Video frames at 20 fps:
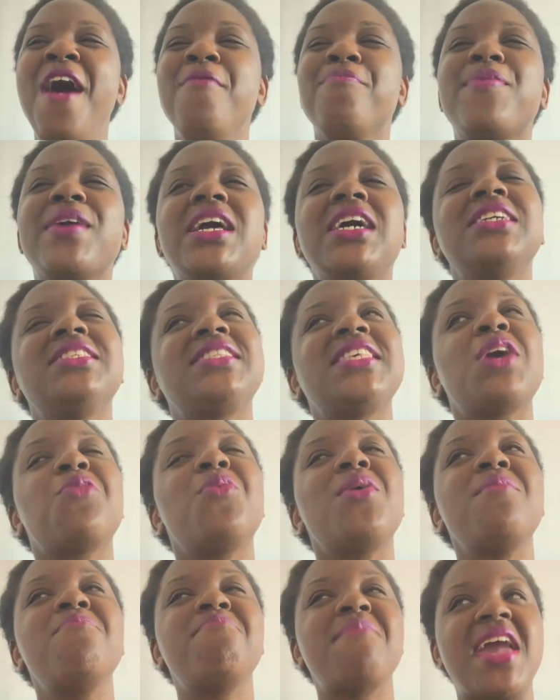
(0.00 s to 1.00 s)
Because they
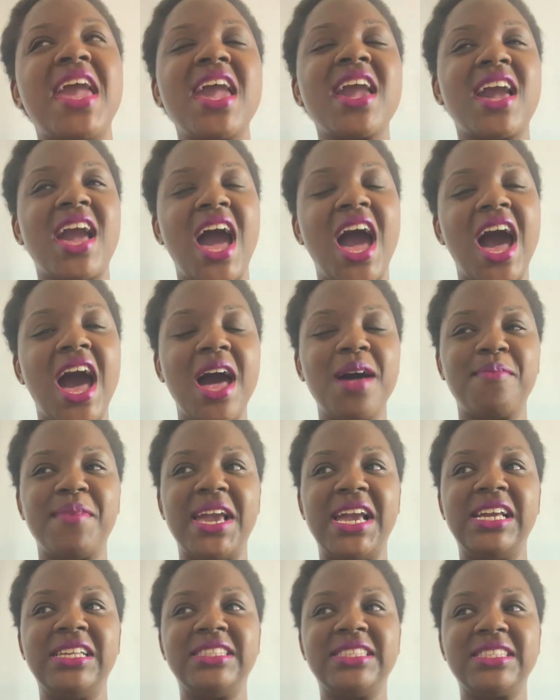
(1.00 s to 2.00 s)
would make
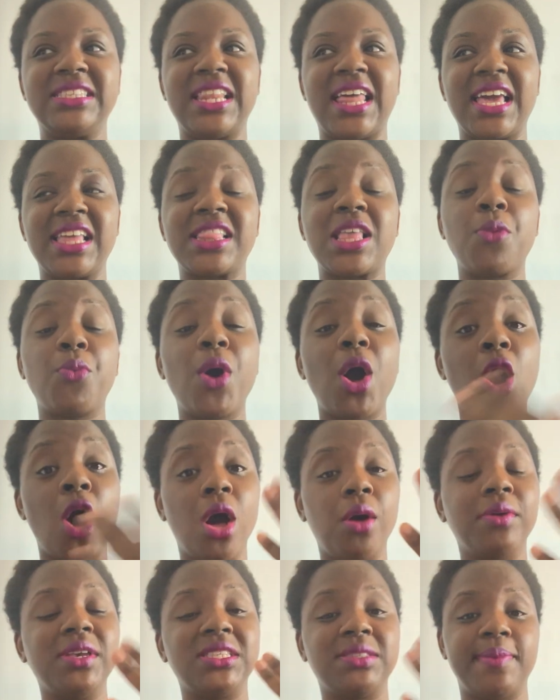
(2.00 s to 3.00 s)
comments, like, they would
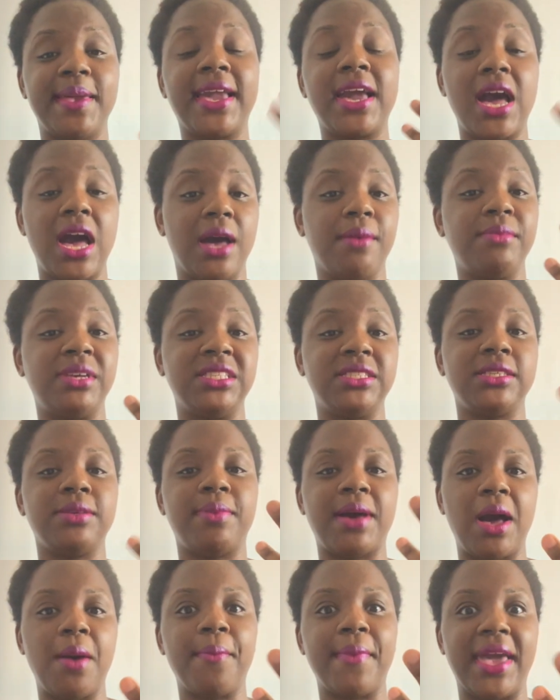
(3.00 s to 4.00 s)
always make comments
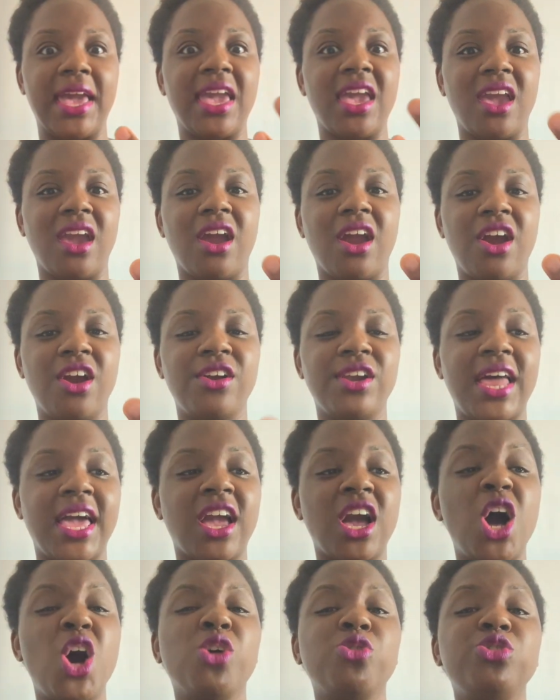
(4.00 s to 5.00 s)
about my hair.
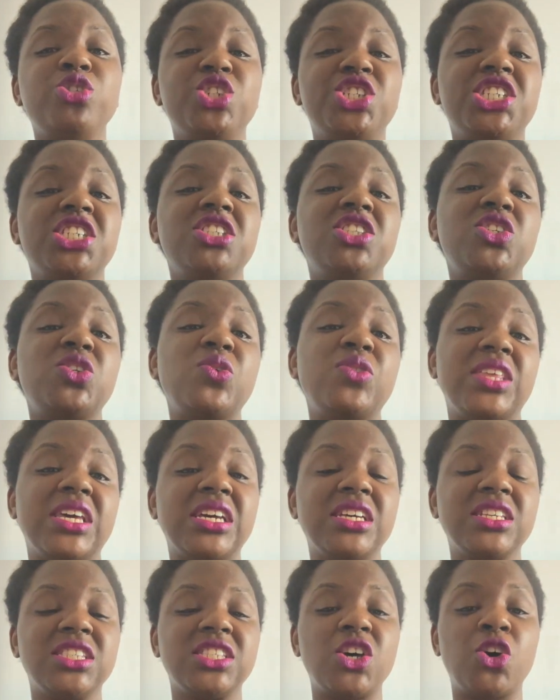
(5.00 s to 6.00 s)
Like, oh, you should do
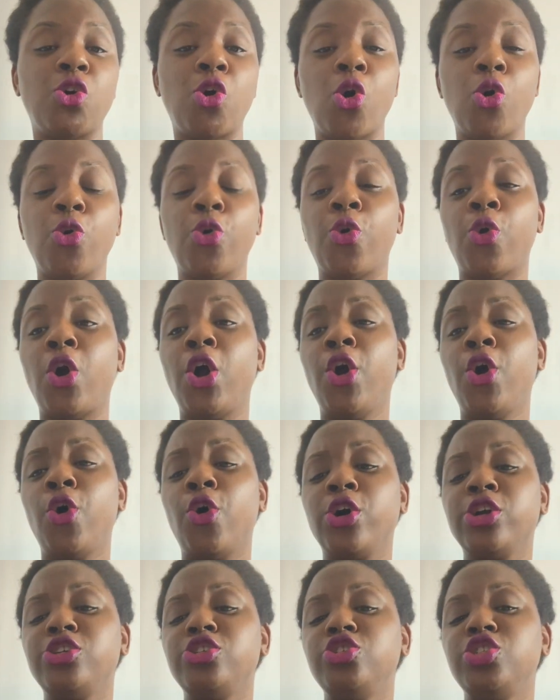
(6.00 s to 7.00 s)
this. Oh,
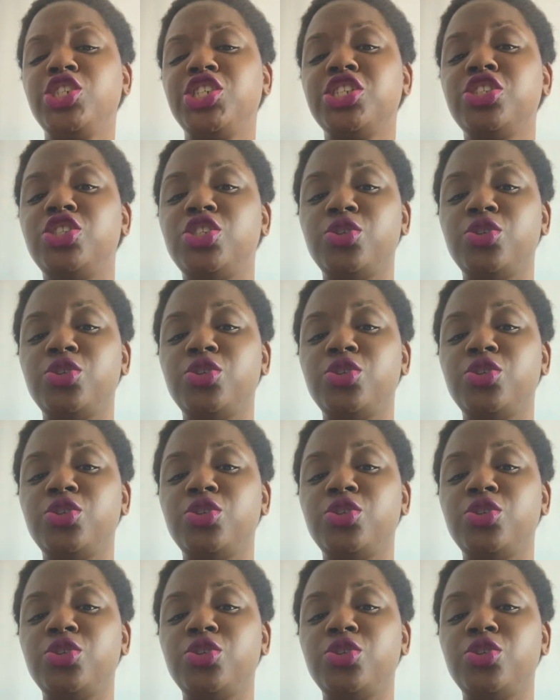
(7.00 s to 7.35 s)
or you should